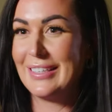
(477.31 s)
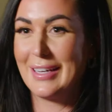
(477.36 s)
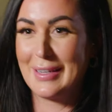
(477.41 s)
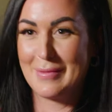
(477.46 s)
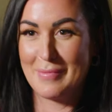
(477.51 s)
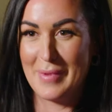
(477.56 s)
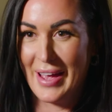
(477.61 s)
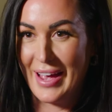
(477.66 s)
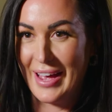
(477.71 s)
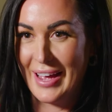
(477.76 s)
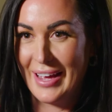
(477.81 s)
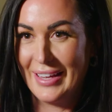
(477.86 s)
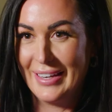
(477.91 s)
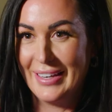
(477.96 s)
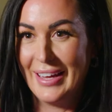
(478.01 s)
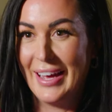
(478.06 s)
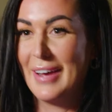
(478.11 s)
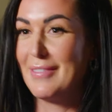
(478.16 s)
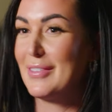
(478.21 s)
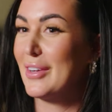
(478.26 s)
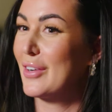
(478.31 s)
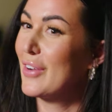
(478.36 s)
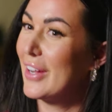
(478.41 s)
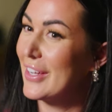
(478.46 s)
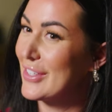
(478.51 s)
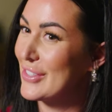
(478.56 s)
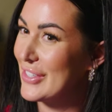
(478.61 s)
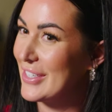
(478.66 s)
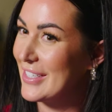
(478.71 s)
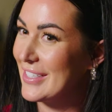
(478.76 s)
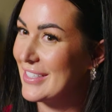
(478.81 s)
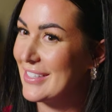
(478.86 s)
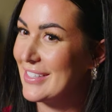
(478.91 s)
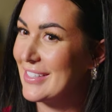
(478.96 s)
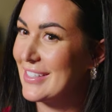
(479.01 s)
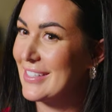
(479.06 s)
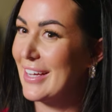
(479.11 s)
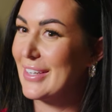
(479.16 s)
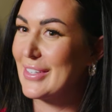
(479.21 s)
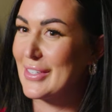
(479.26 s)
young man, I have no
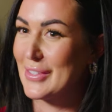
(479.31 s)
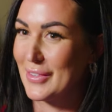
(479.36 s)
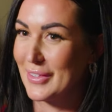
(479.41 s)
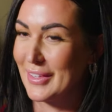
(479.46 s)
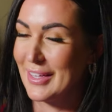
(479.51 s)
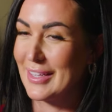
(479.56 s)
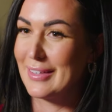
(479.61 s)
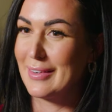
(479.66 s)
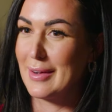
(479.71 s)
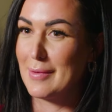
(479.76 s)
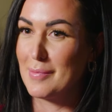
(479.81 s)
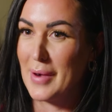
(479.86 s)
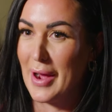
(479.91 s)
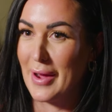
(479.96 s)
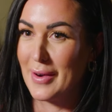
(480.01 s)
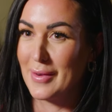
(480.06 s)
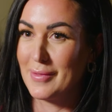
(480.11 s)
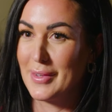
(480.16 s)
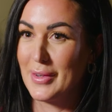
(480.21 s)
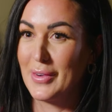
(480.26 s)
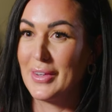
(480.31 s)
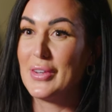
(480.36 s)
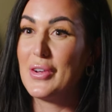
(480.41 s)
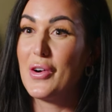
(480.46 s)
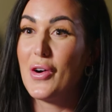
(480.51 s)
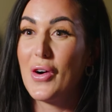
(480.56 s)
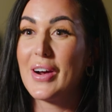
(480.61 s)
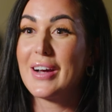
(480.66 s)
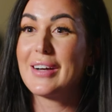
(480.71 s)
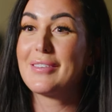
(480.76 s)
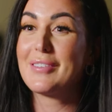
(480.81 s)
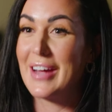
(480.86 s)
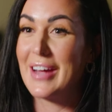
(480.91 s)
questions. I just want to let you know I'm proud of you. And your